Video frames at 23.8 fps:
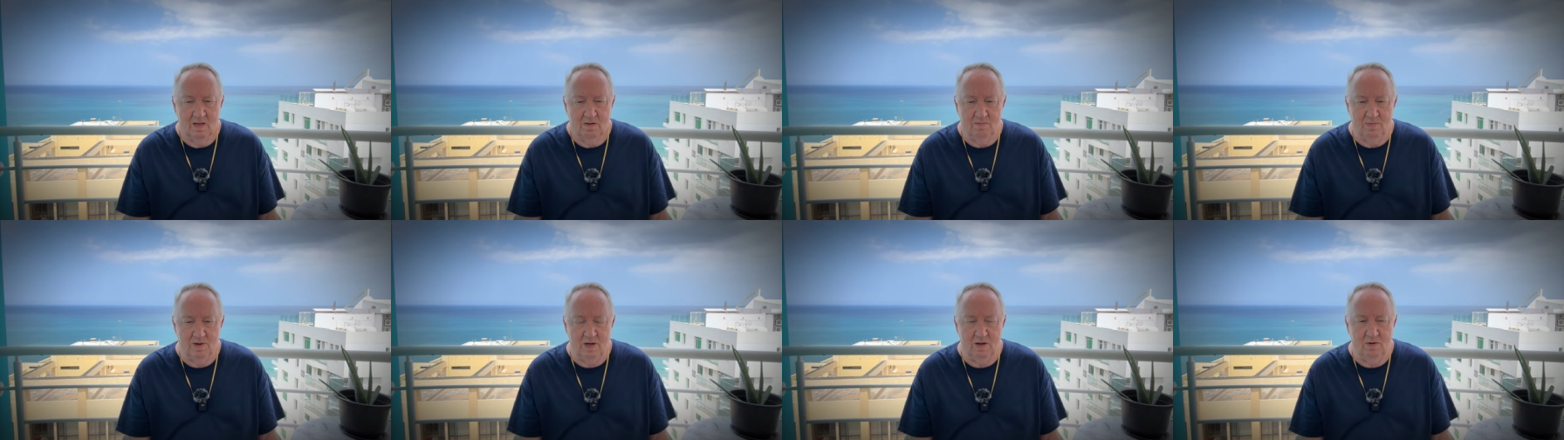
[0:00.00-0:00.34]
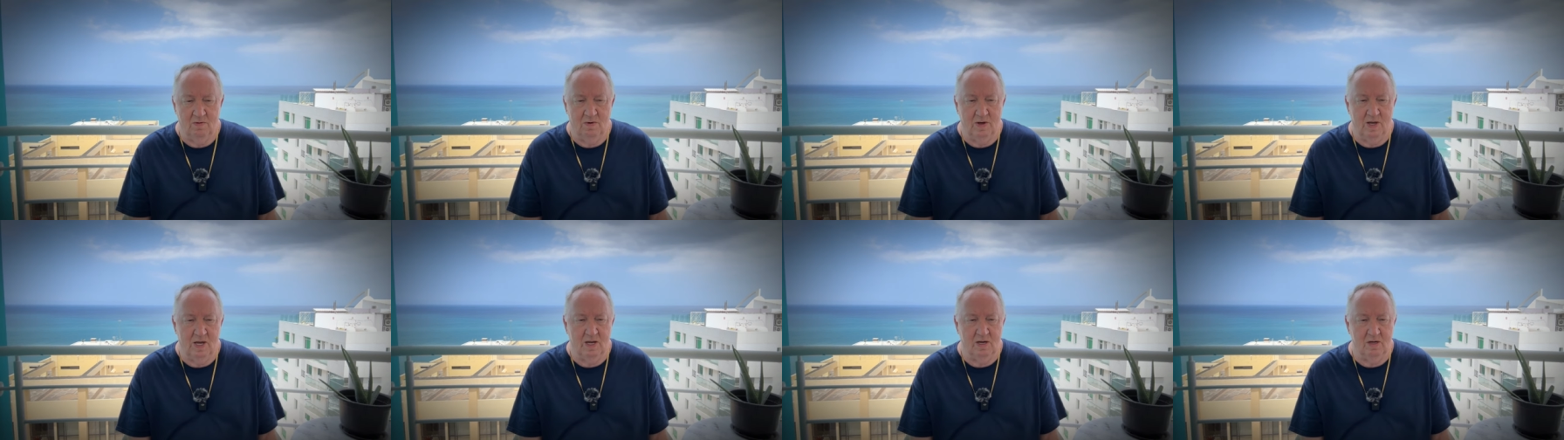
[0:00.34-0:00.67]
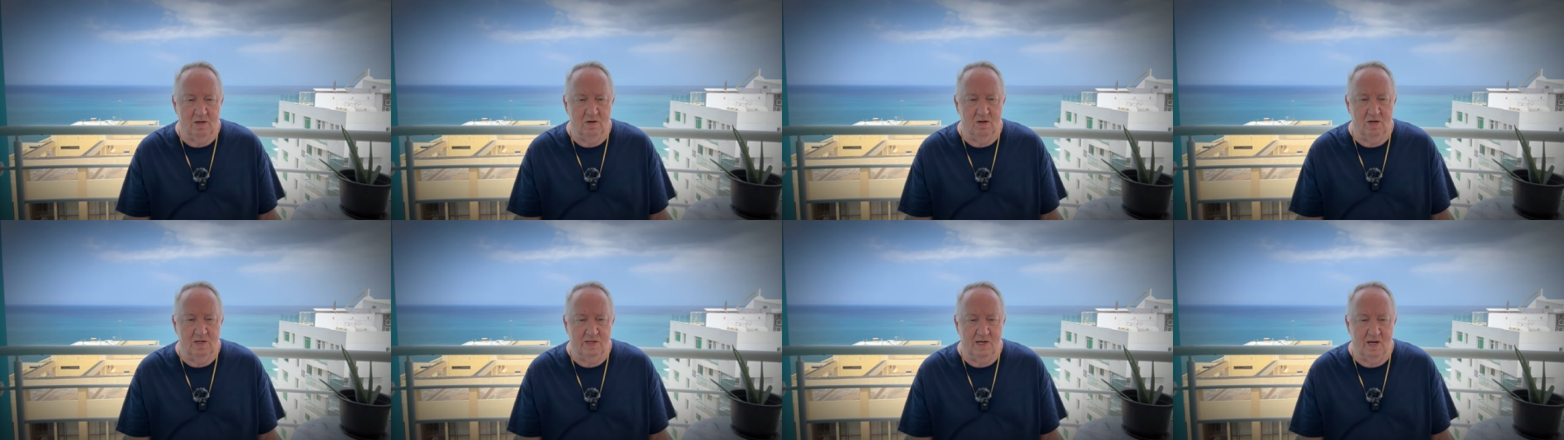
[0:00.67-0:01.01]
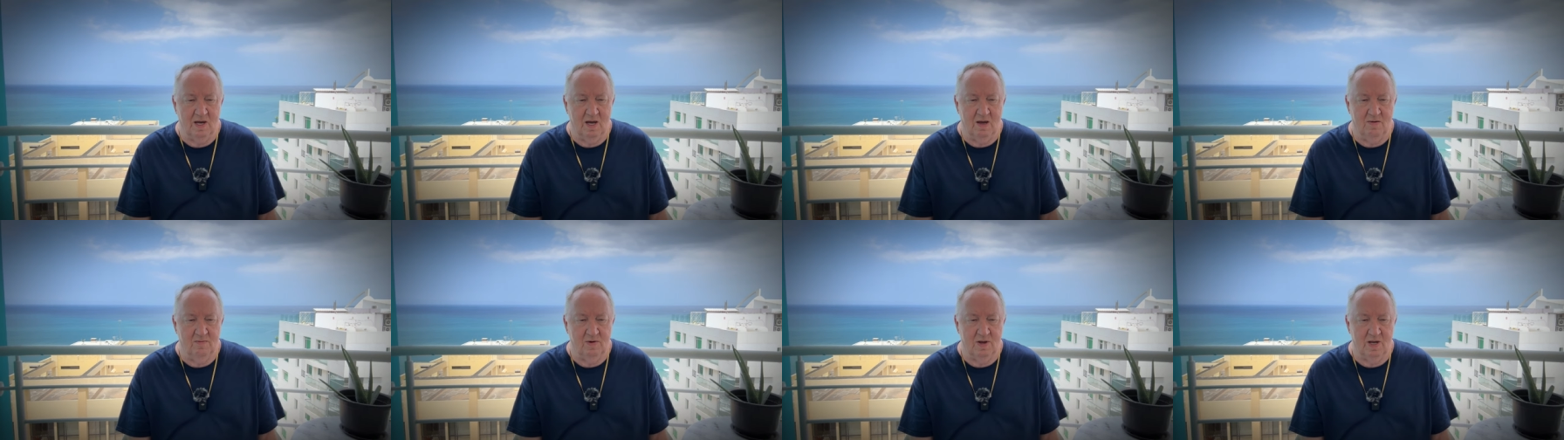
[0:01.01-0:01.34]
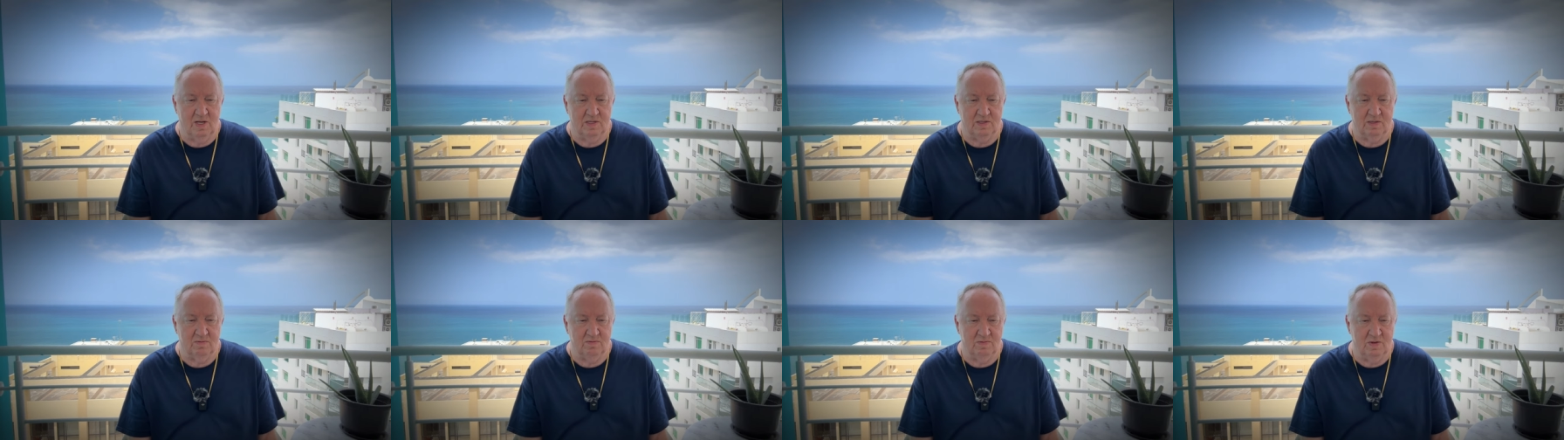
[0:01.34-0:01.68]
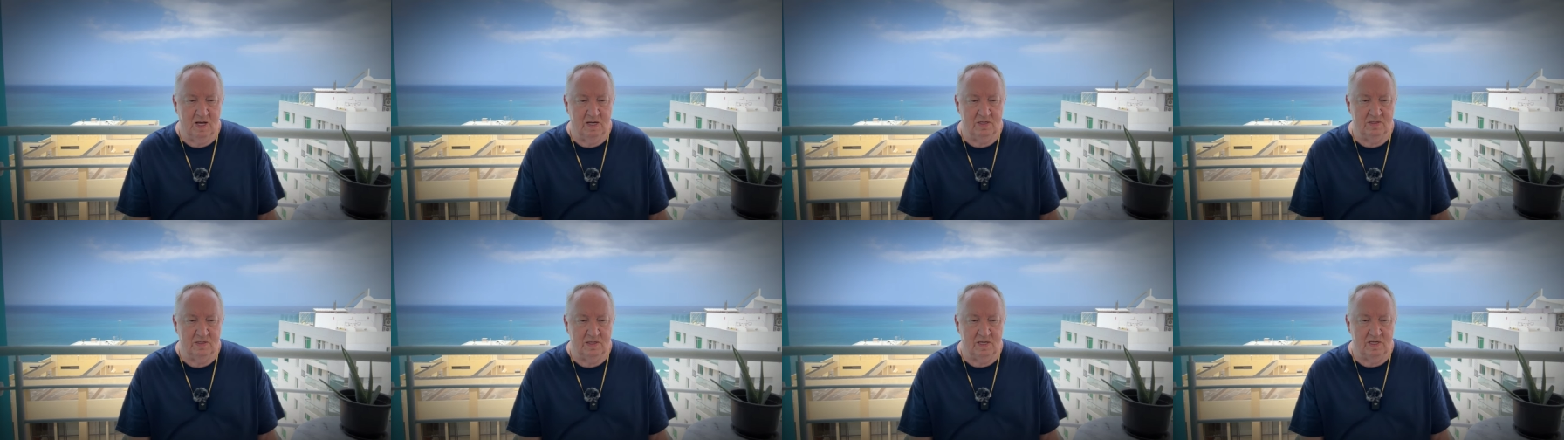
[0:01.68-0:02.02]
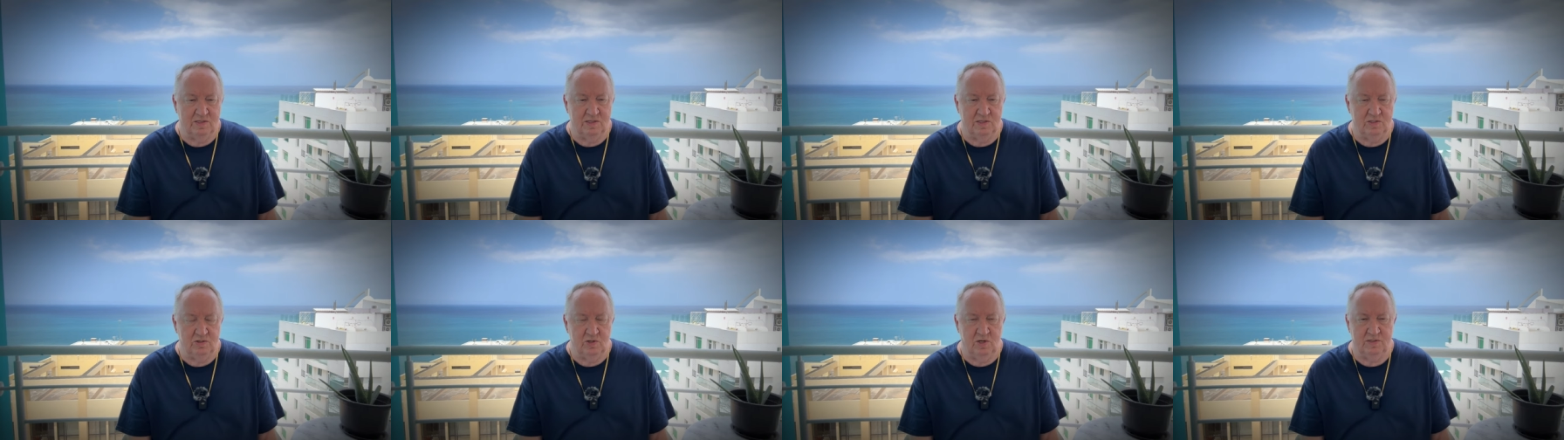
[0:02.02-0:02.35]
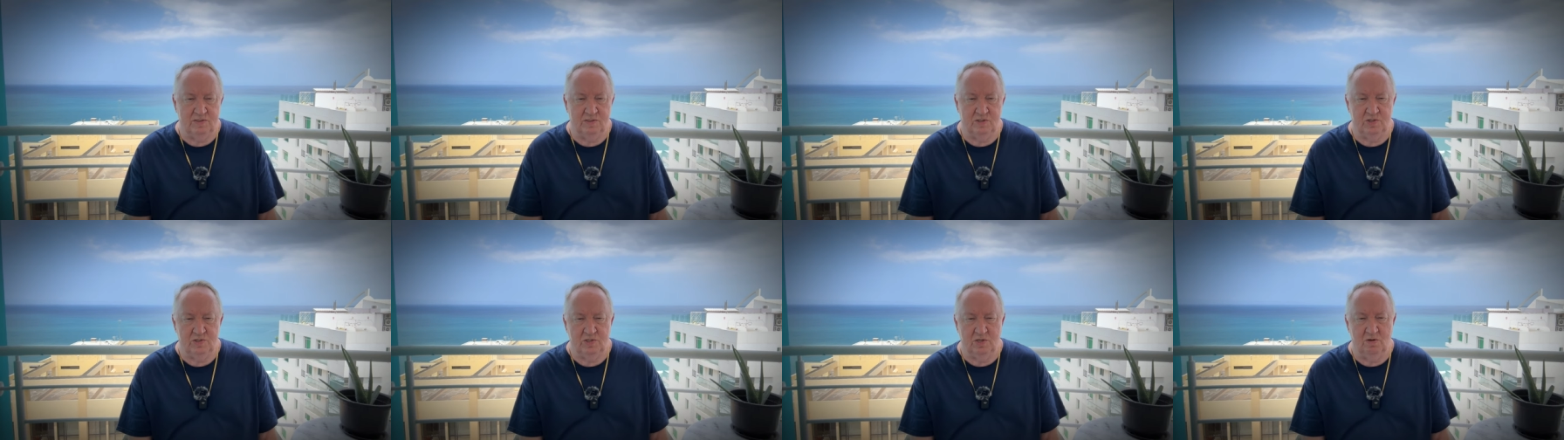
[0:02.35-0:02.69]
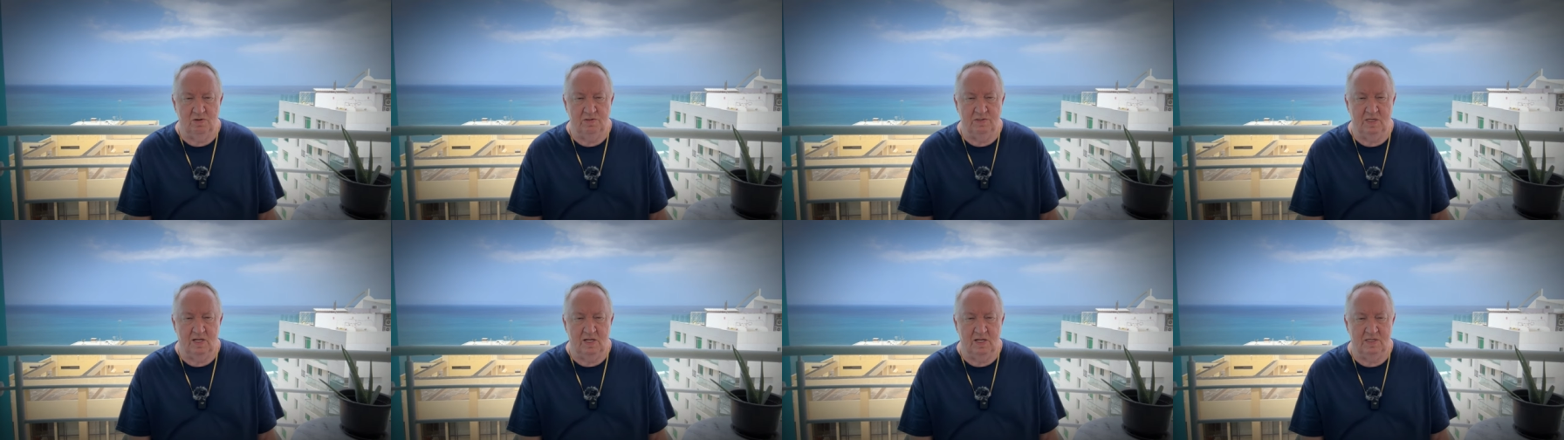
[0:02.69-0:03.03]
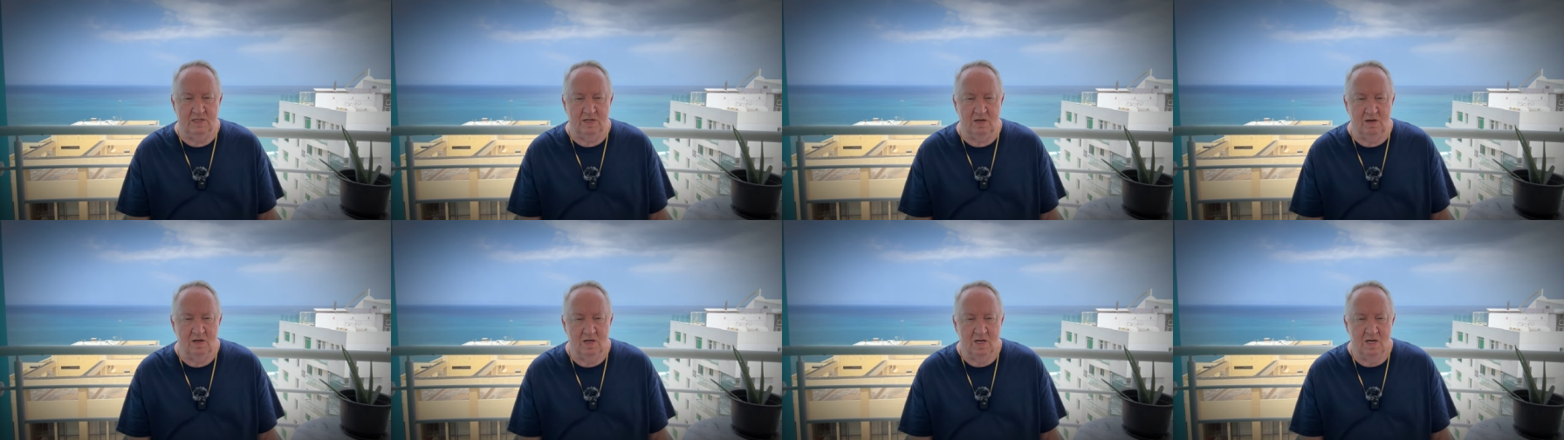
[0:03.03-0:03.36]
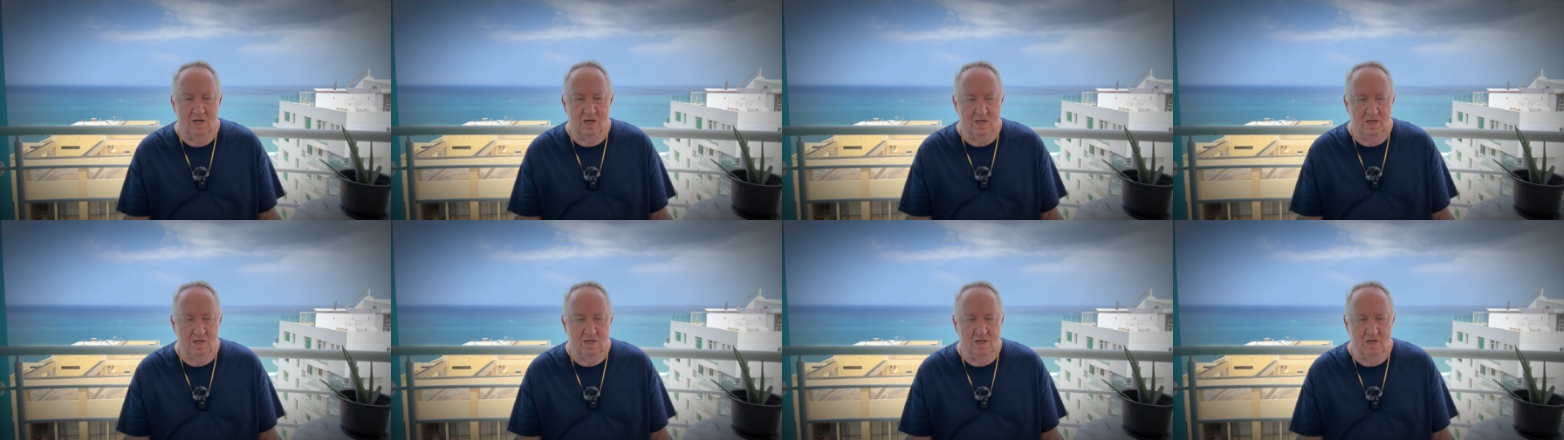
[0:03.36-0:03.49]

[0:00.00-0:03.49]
but we had a good time. We had some. this is just shows you that there,